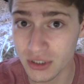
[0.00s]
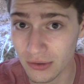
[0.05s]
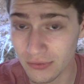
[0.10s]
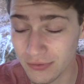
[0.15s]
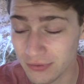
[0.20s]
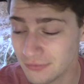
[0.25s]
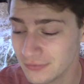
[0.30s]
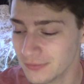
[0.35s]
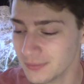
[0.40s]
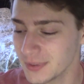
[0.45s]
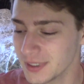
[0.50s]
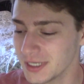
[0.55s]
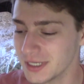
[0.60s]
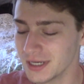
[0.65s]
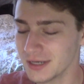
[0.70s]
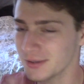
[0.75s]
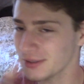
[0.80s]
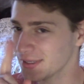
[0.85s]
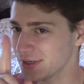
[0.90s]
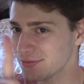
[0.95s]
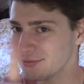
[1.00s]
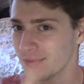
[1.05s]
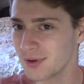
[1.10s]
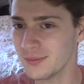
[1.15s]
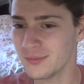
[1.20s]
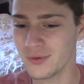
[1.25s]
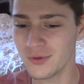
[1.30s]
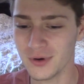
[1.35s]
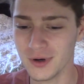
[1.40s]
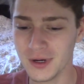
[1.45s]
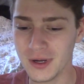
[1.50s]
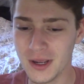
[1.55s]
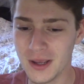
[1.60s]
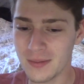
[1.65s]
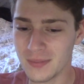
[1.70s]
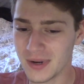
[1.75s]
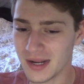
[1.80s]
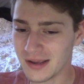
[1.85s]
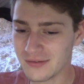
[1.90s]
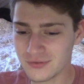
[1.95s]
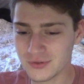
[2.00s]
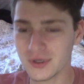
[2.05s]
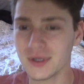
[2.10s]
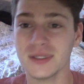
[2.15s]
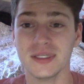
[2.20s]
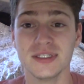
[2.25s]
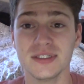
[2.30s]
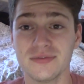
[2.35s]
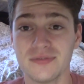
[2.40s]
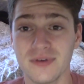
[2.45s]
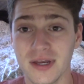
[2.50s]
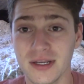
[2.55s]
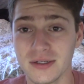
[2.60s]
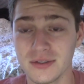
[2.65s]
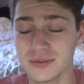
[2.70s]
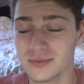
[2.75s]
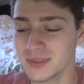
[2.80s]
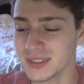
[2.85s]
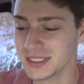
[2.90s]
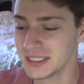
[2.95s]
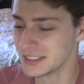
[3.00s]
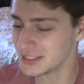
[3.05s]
over for me, I only have one more, but after all this finals week,